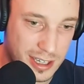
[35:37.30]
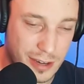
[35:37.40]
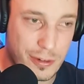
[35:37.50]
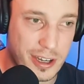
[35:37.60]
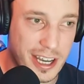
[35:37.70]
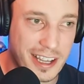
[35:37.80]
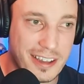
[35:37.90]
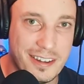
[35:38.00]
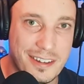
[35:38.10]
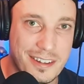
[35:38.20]
Different
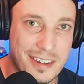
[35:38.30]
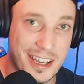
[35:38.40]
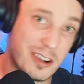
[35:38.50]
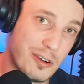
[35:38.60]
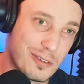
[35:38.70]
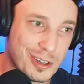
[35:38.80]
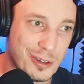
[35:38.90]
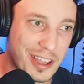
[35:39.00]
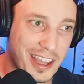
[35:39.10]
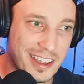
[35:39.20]
Nick over
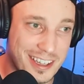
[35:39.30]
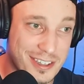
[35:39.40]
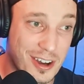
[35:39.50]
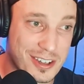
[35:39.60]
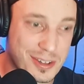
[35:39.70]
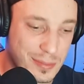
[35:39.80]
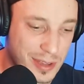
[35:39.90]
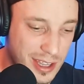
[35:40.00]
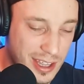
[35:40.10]
in UK. He's awesome.